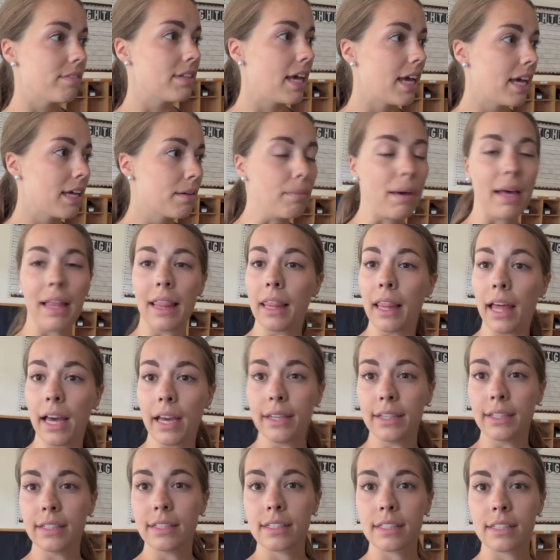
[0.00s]
hang my
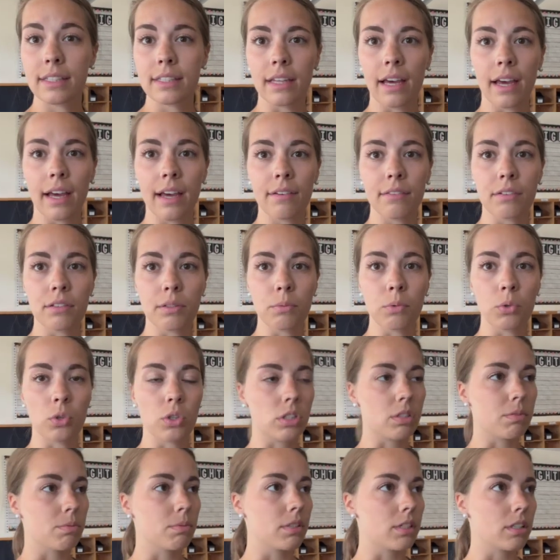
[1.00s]
lights. I have some
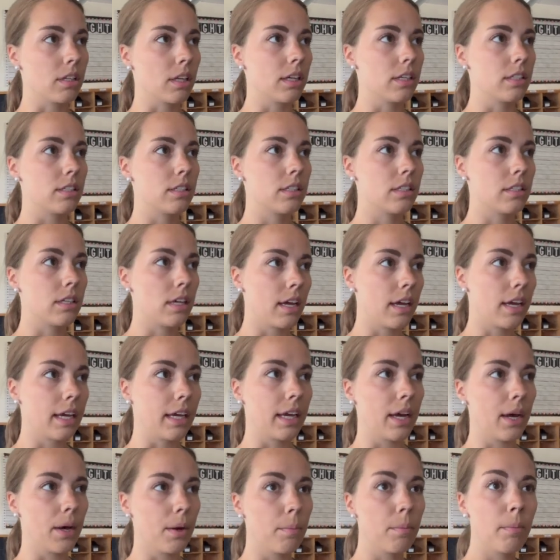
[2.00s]
Christmas lights to
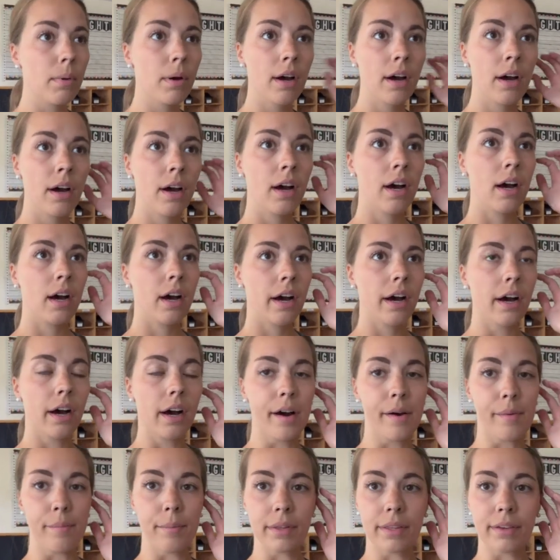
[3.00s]
hang up
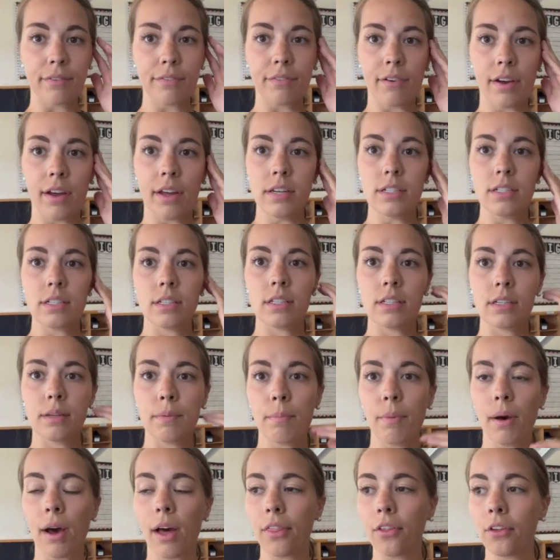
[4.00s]
at the front,
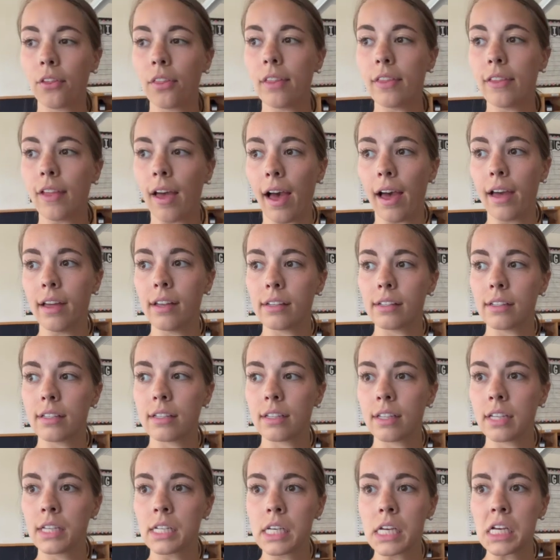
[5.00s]
but other than
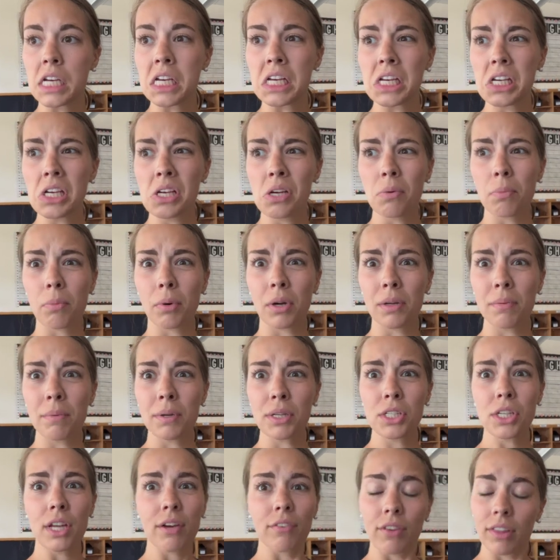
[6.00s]
that, pretty
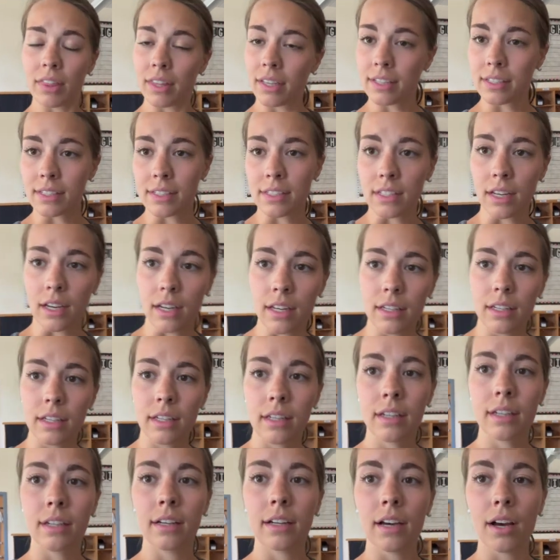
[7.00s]
much everything is done,
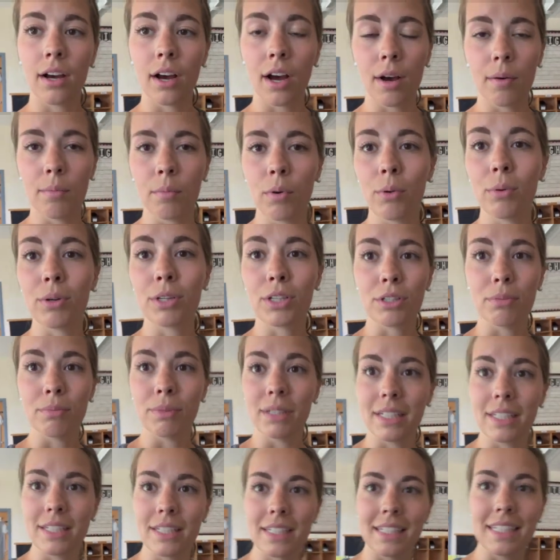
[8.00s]
which
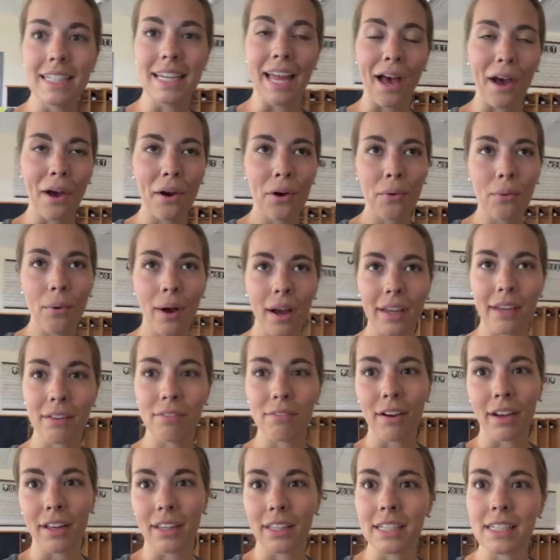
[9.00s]
means now I can
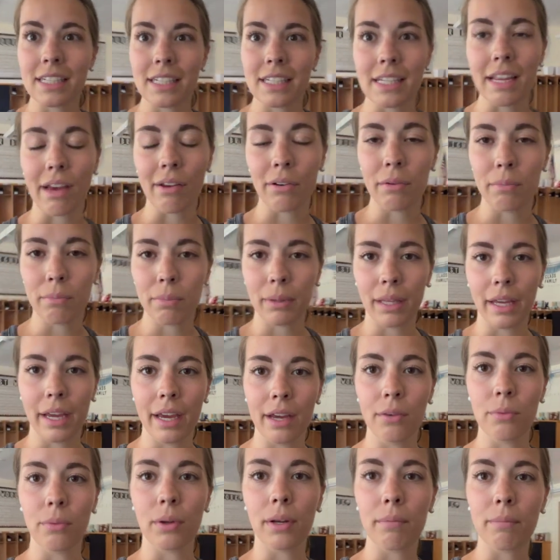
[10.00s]
finally sit down and
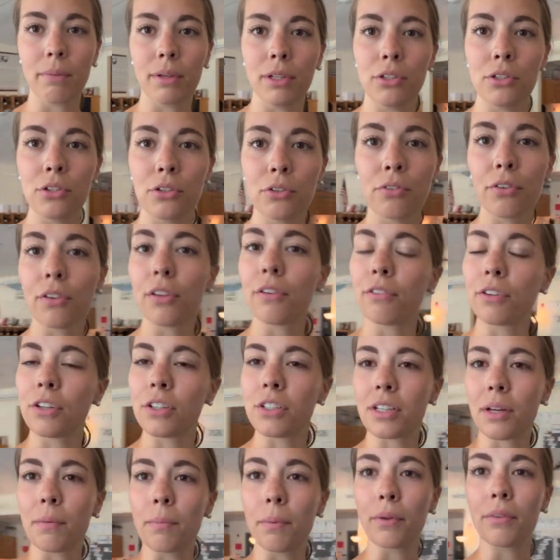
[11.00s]
plan what I'm going to do for the
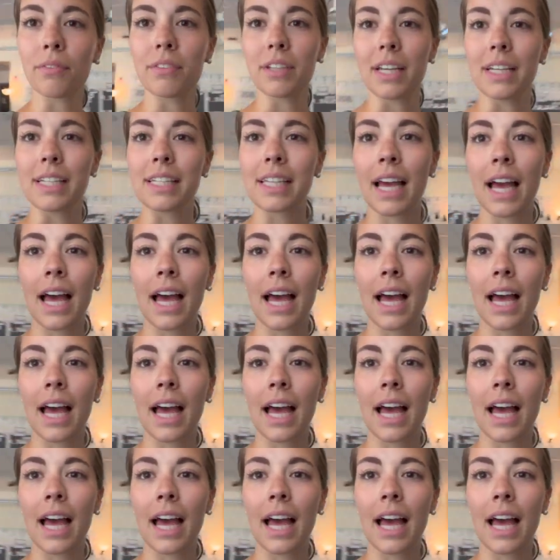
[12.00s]
first couple of days.